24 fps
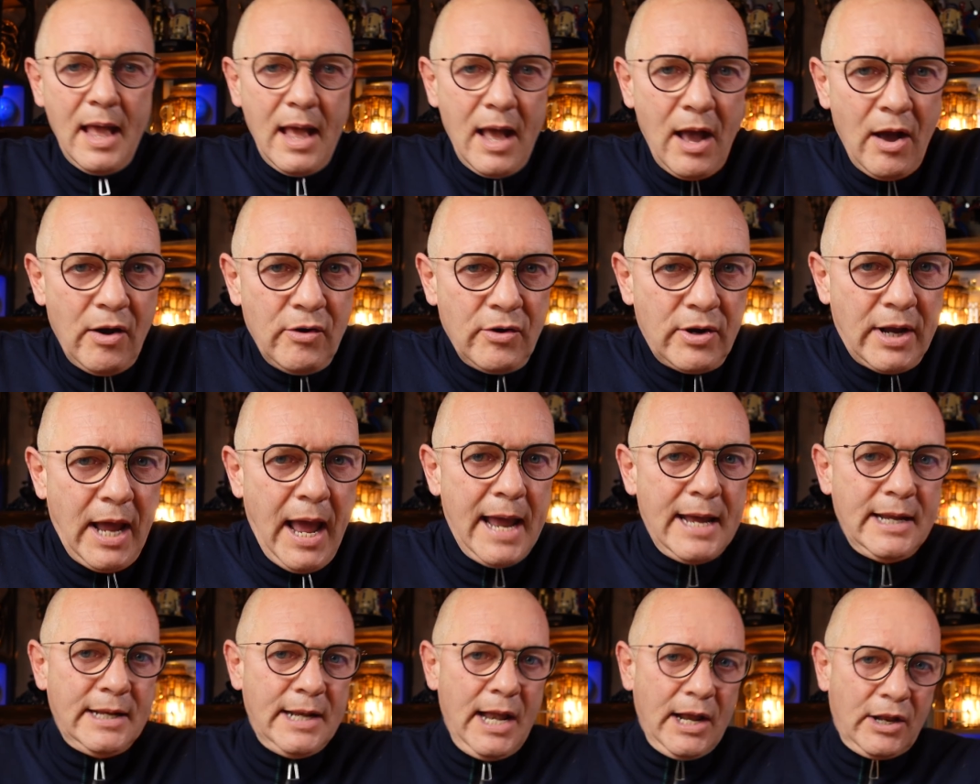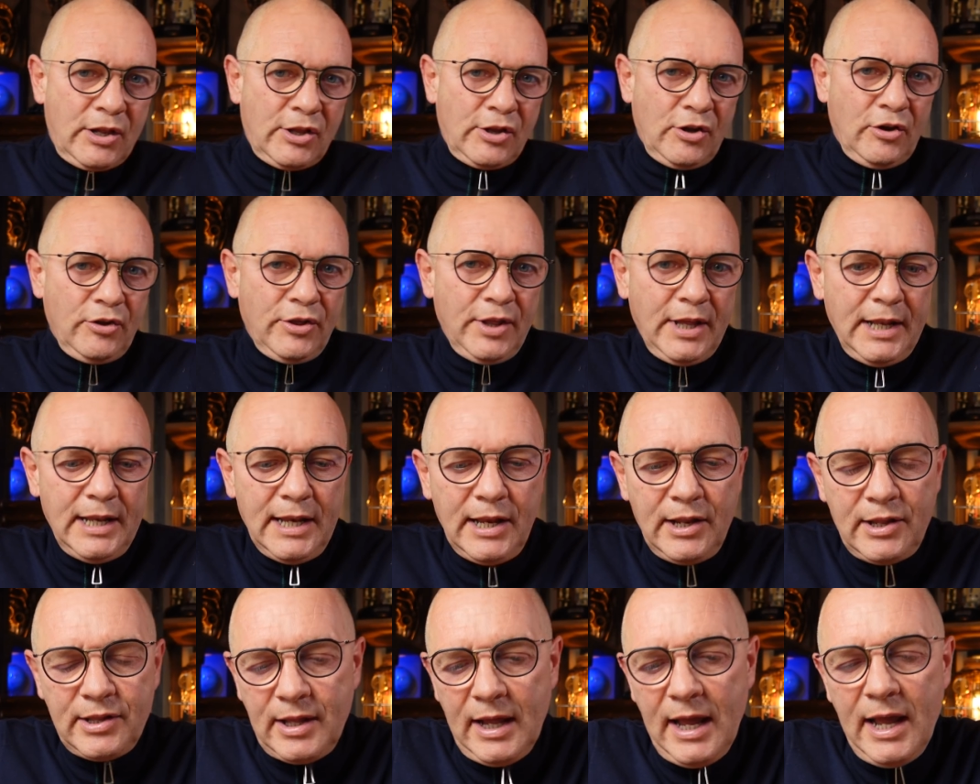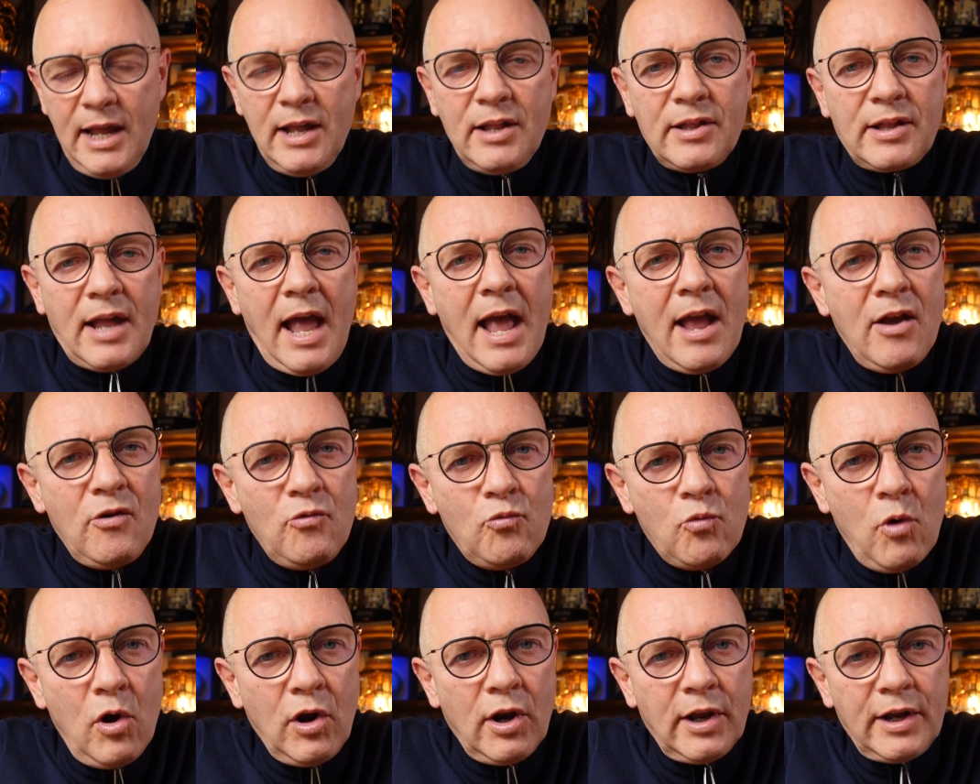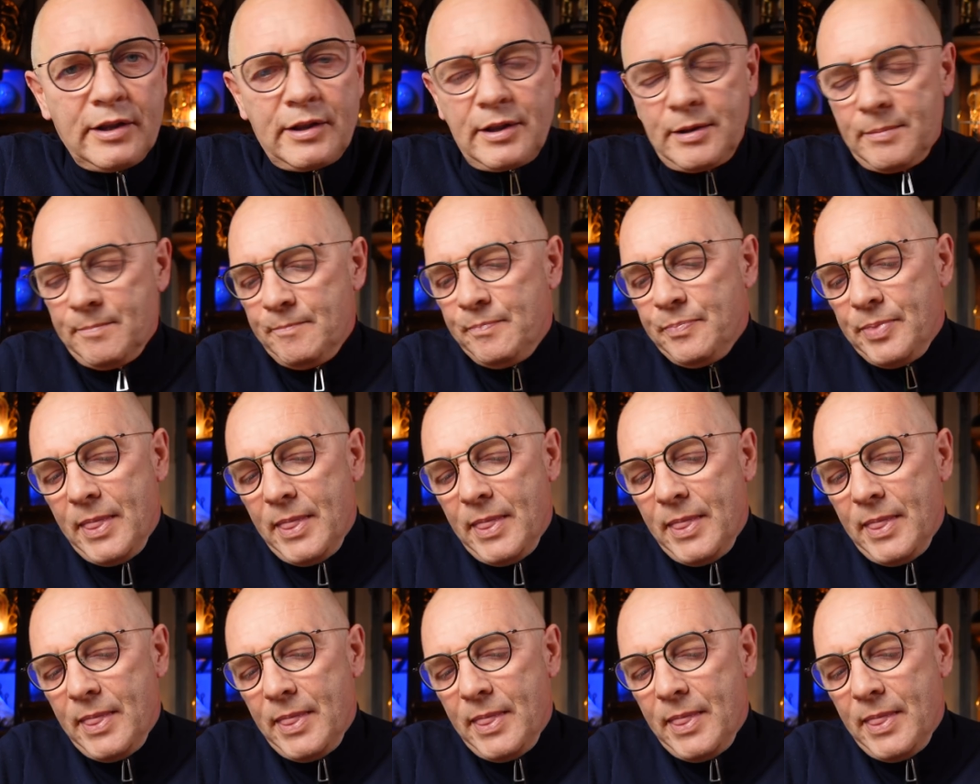Okay, next on the list is a wallet.